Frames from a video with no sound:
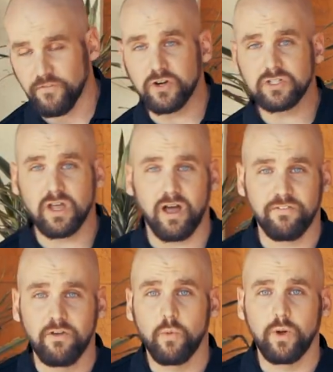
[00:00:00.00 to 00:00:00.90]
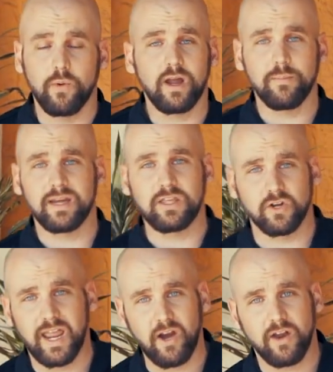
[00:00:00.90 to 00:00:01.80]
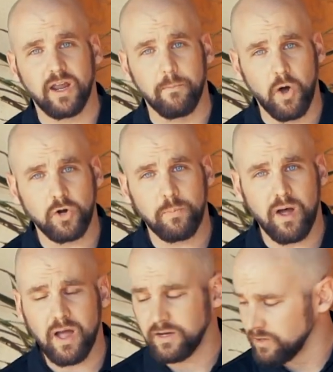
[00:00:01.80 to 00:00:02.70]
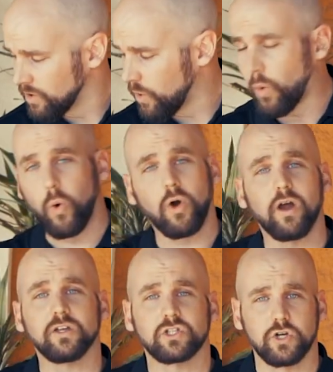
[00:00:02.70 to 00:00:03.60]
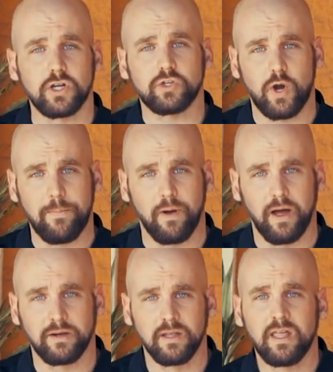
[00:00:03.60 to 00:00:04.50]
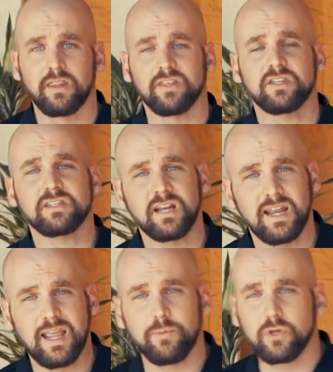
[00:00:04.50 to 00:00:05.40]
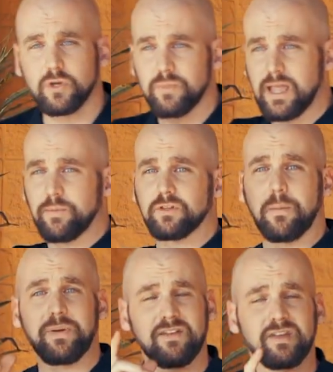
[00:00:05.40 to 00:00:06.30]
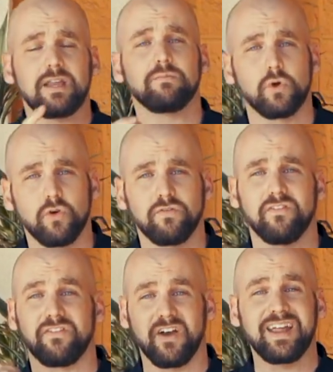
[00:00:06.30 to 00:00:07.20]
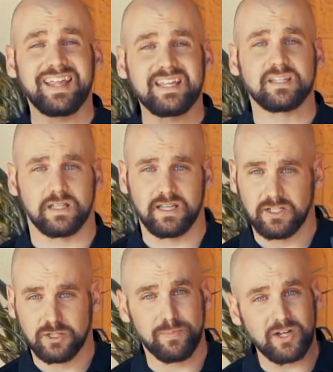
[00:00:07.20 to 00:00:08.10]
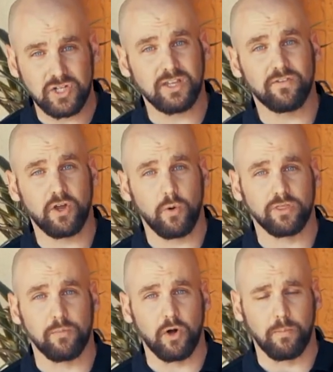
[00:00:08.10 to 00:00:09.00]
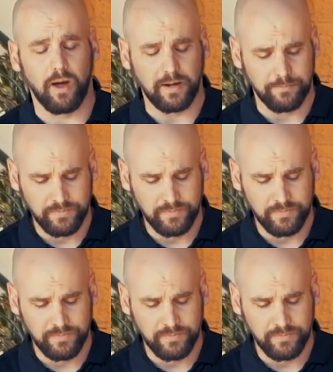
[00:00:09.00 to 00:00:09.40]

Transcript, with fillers: First off, we recommend either carrying a monopod or a sturdy tripod. This is going to enable you to be able to pivot and move very easily, especially if you go with the monopod.